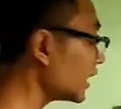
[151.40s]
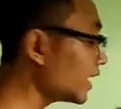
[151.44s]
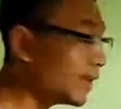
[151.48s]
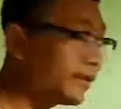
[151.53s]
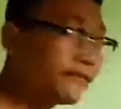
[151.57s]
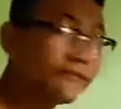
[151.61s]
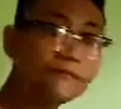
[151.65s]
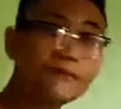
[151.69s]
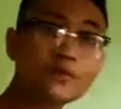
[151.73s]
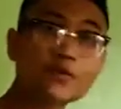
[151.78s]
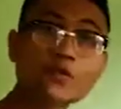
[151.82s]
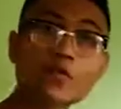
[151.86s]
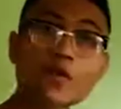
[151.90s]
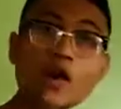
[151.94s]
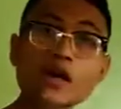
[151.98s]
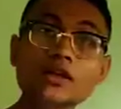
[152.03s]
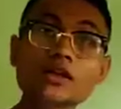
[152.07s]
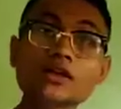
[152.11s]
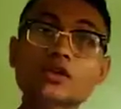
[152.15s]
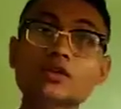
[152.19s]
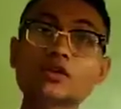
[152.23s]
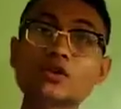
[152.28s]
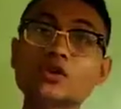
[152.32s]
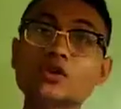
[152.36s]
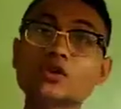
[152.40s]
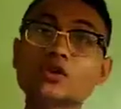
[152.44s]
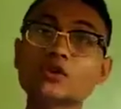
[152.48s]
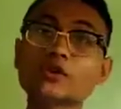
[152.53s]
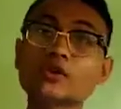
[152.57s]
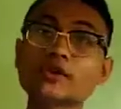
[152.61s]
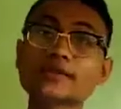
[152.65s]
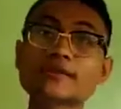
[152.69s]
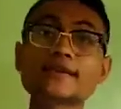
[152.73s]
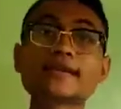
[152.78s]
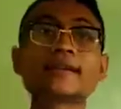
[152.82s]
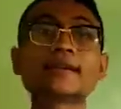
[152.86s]
If you want to
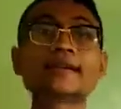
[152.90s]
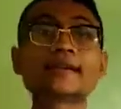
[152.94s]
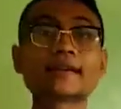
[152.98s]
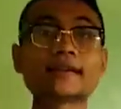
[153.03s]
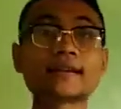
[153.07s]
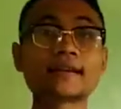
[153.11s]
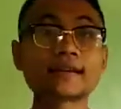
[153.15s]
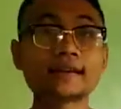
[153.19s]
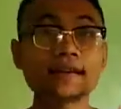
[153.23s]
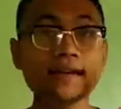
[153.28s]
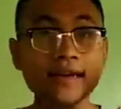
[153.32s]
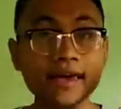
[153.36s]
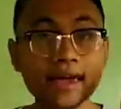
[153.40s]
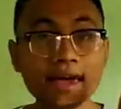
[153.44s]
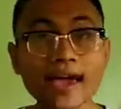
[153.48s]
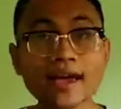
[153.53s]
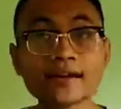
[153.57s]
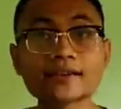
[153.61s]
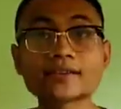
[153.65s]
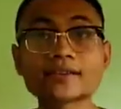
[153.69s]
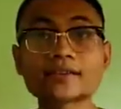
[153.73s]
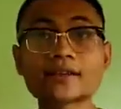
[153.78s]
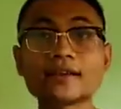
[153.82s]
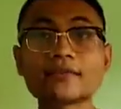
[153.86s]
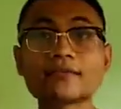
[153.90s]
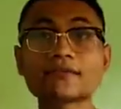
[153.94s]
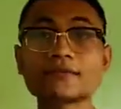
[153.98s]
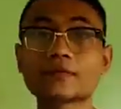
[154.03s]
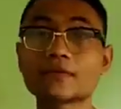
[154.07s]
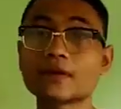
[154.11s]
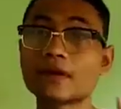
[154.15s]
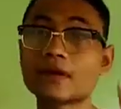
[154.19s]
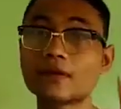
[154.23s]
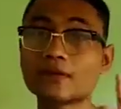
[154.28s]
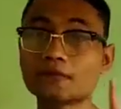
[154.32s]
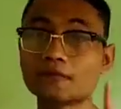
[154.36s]
use active
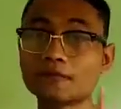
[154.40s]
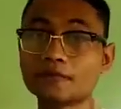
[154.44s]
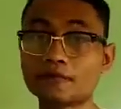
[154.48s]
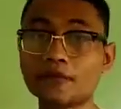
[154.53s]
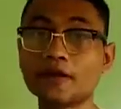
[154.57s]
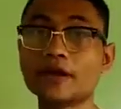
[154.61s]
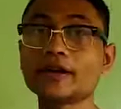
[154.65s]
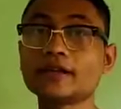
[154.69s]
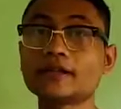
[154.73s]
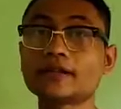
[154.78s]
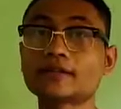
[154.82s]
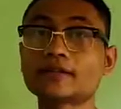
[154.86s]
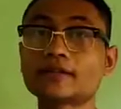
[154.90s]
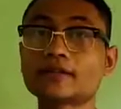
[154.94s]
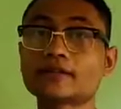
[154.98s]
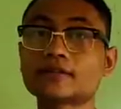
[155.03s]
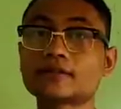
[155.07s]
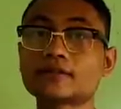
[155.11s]
voice,